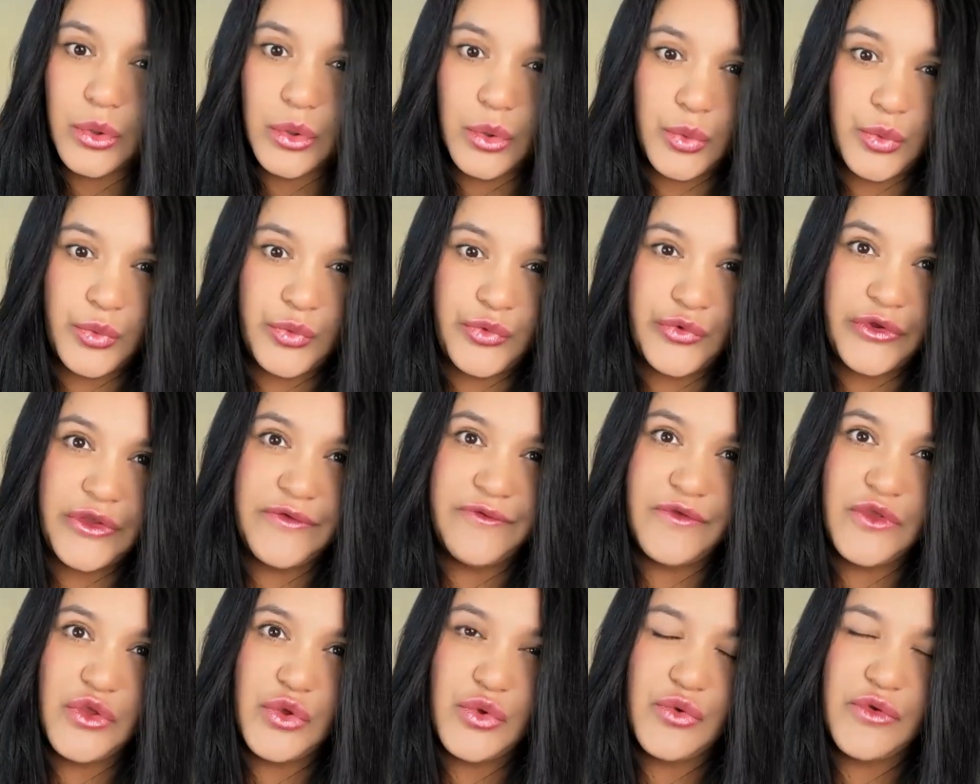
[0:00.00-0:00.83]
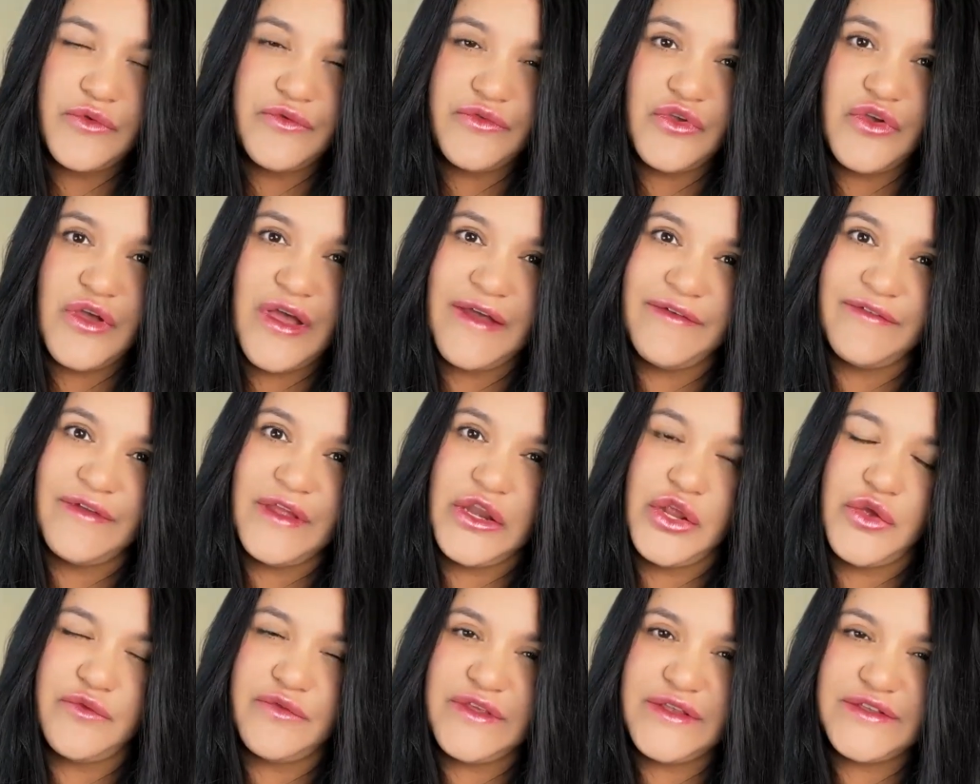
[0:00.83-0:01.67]
review if you have
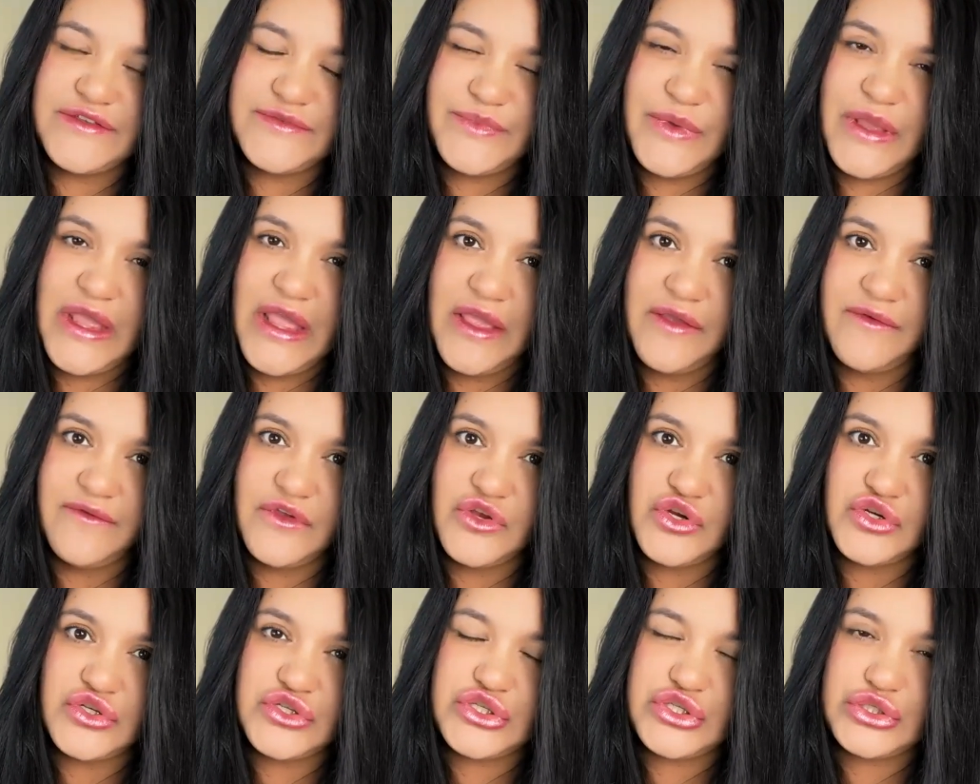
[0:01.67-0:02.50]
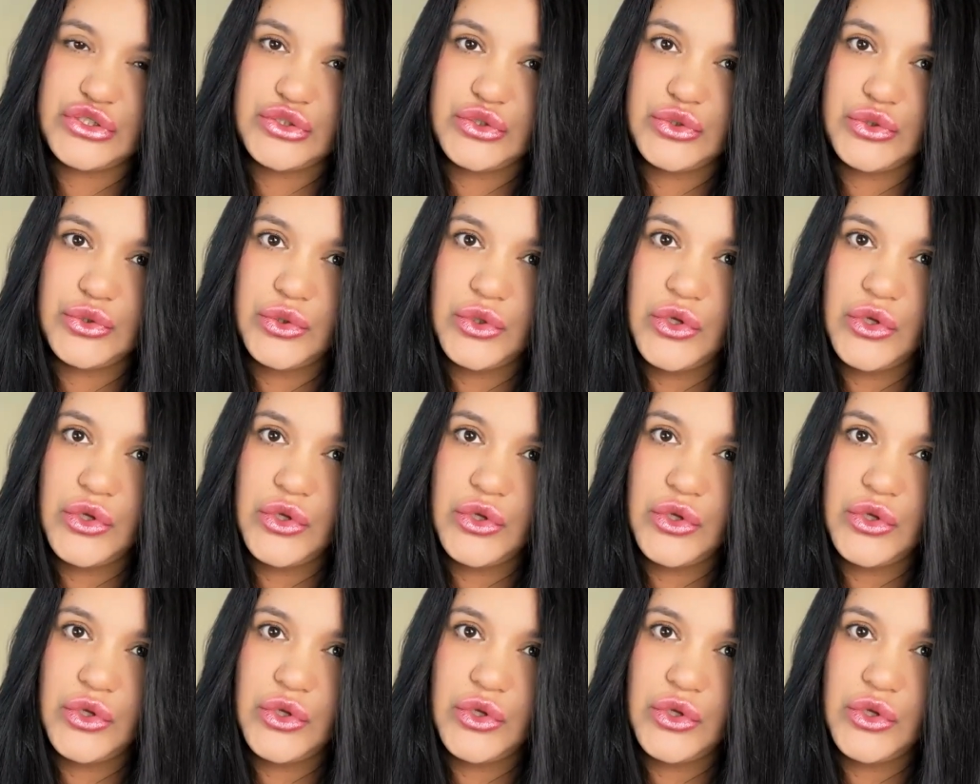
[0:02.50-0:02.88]
any of these behaviors